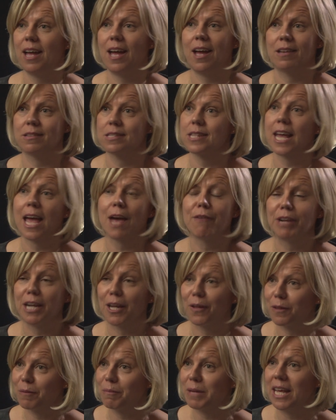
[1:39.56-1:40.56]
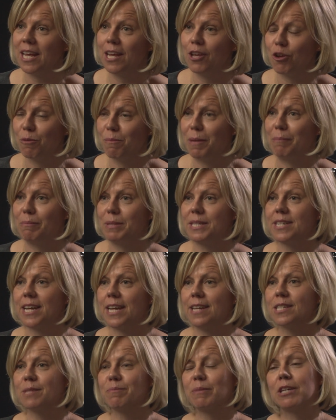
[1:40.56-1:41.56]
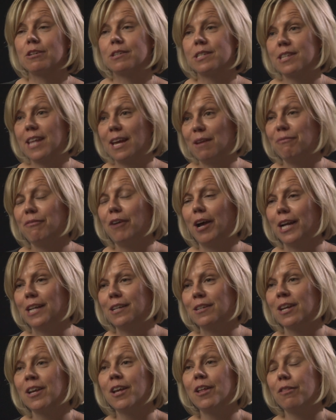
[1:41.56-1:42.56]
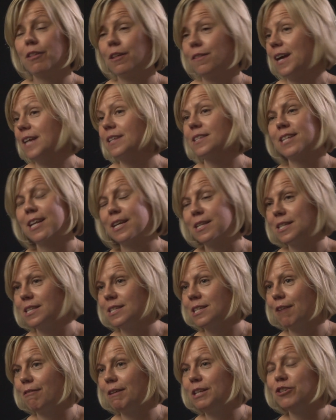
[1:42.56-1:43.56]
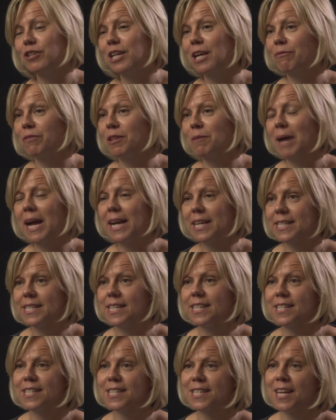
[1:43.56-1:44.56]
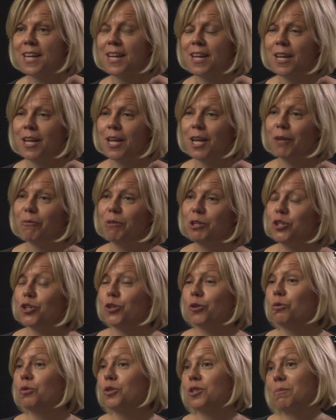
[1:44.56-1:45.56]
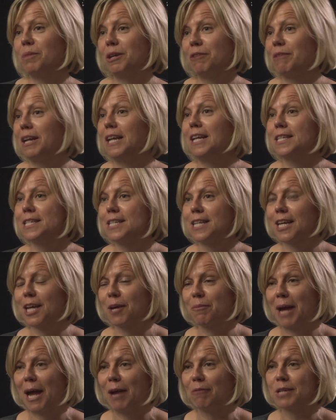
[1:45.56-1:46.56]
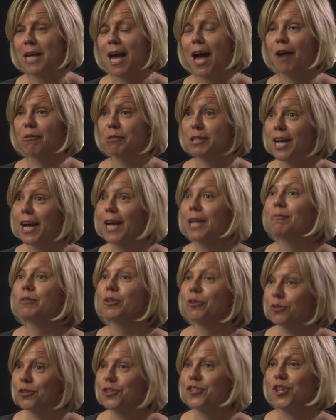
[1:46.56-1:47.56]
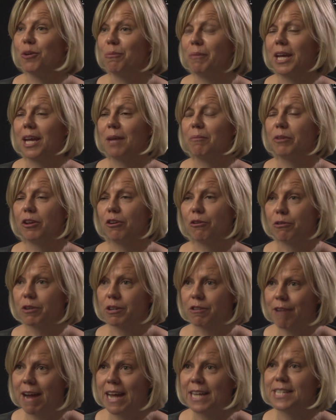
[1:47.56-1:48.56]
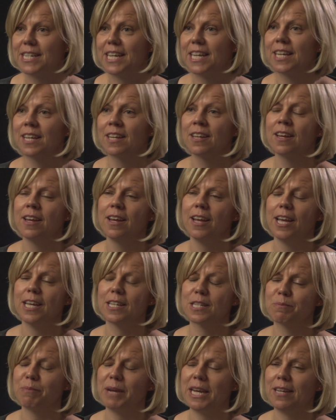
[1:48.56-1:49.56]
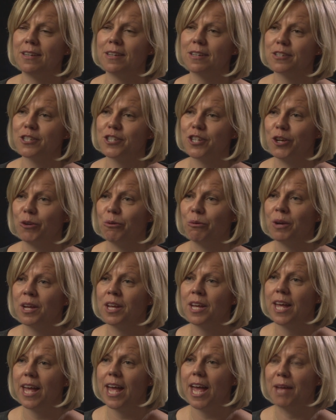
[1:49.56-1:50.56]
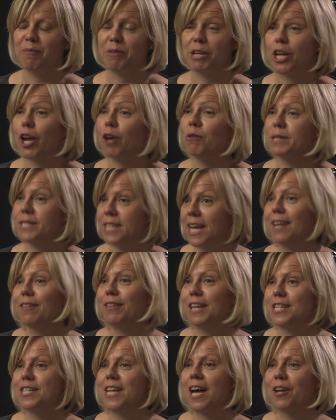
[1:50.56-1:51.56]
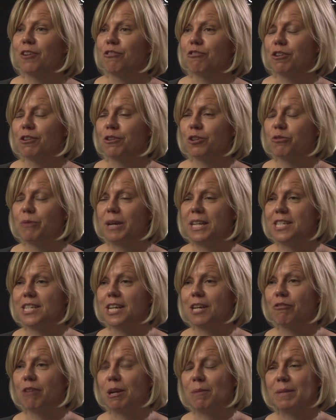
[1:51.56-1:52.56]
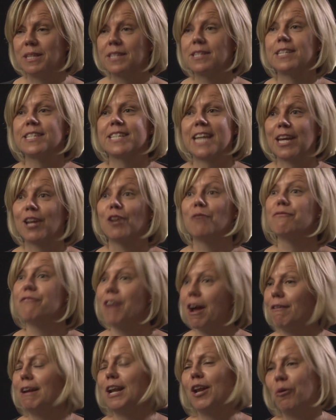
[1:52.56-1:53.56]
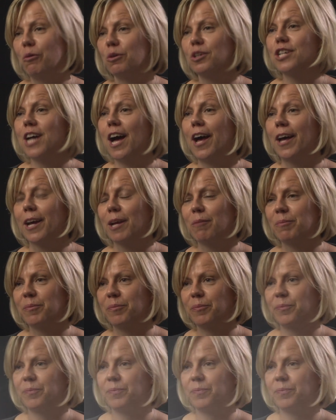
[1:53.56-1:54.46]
as they have in other EU member states because they find that that's necessary to give them access. We should also be realistic about how time-consuming and bureaucratic it's been to negotiate these 120 agreements. It's taken a very long time.